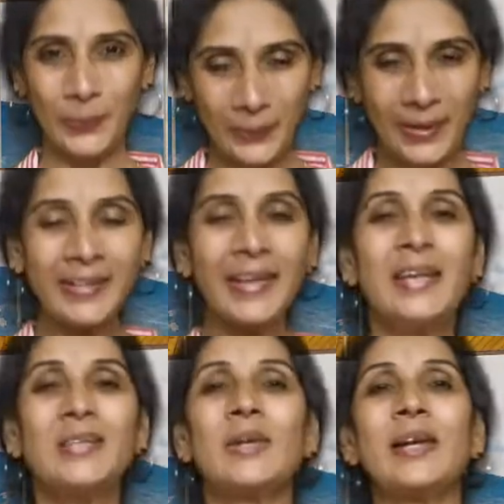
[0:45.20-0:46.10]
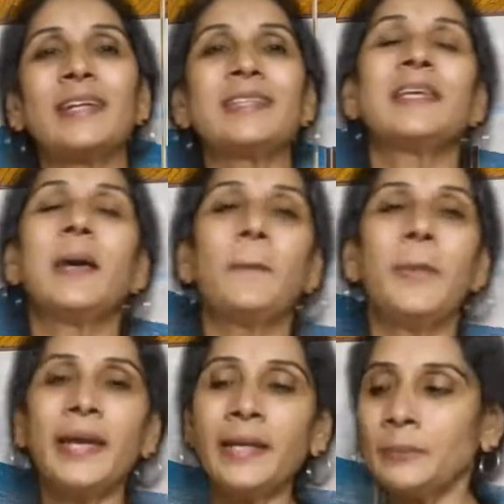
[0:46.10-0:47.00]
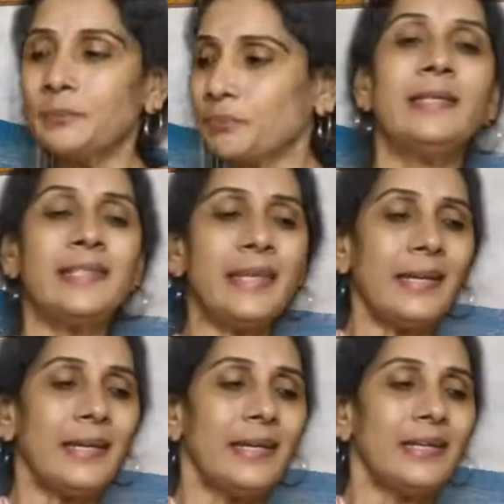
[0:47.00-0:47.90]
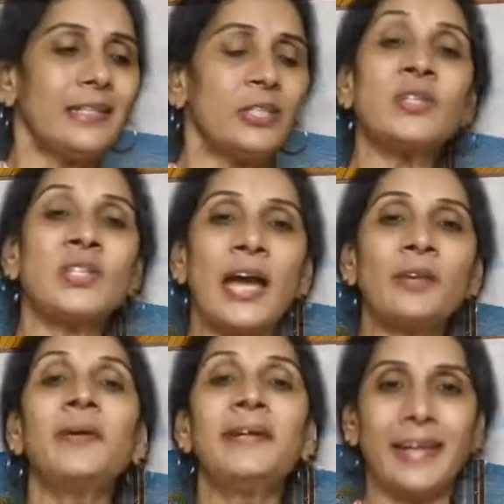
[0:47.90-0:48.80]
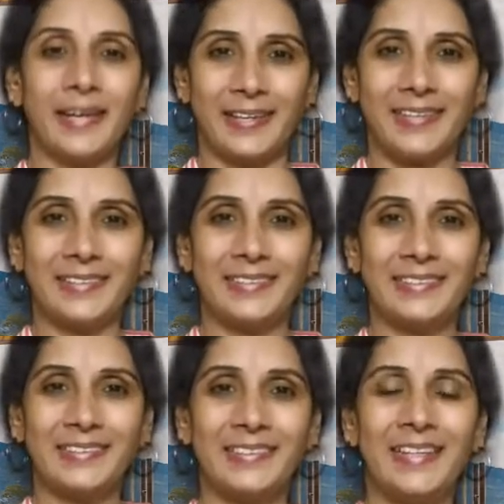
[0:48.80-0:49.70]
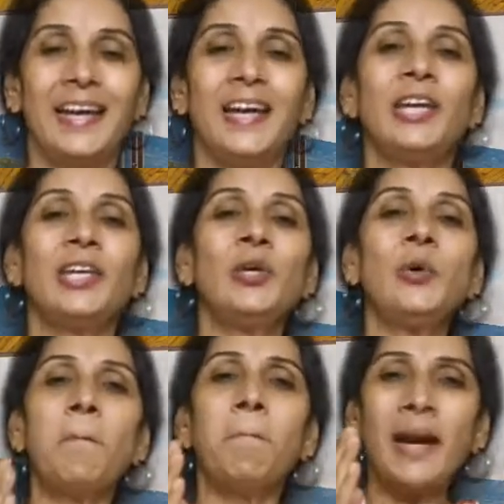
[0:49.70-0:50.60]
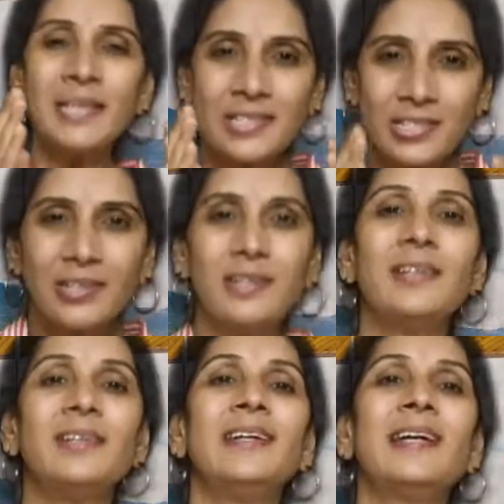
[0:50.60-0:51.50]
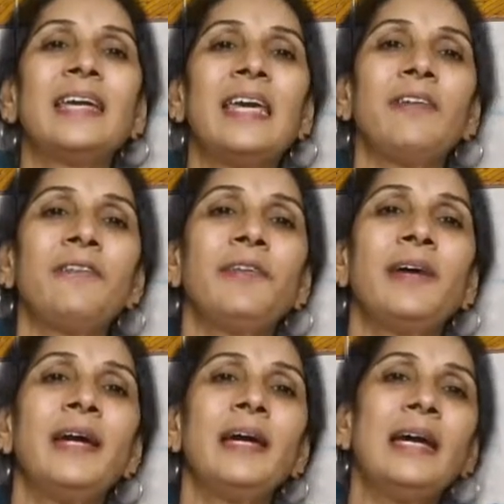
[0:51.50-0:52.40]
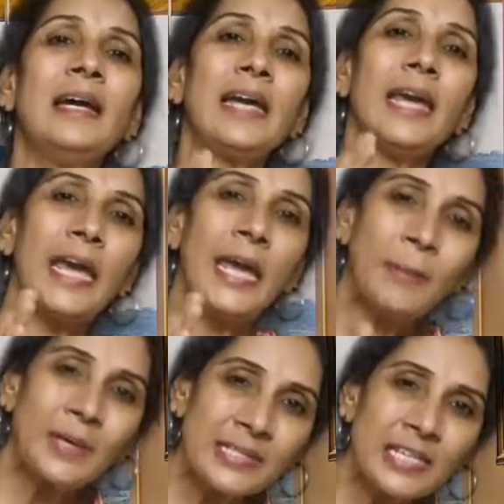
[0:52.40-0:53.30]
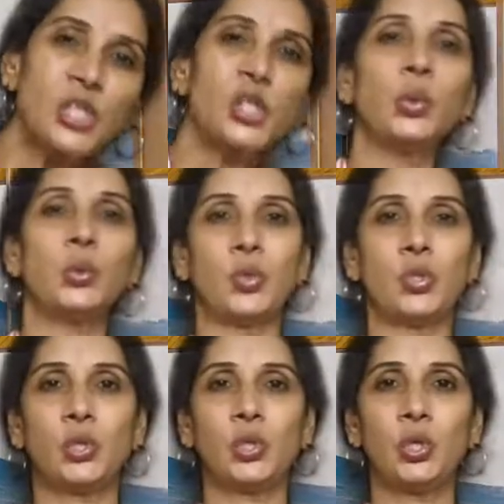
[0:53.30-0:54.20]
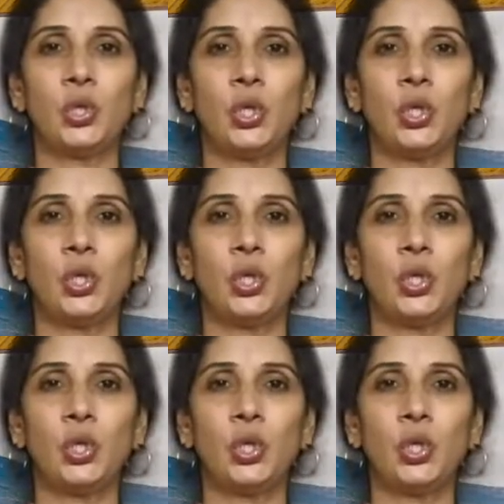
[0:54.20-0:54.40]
Alright, so let us begin. See, to start with drink, you must give ABC juice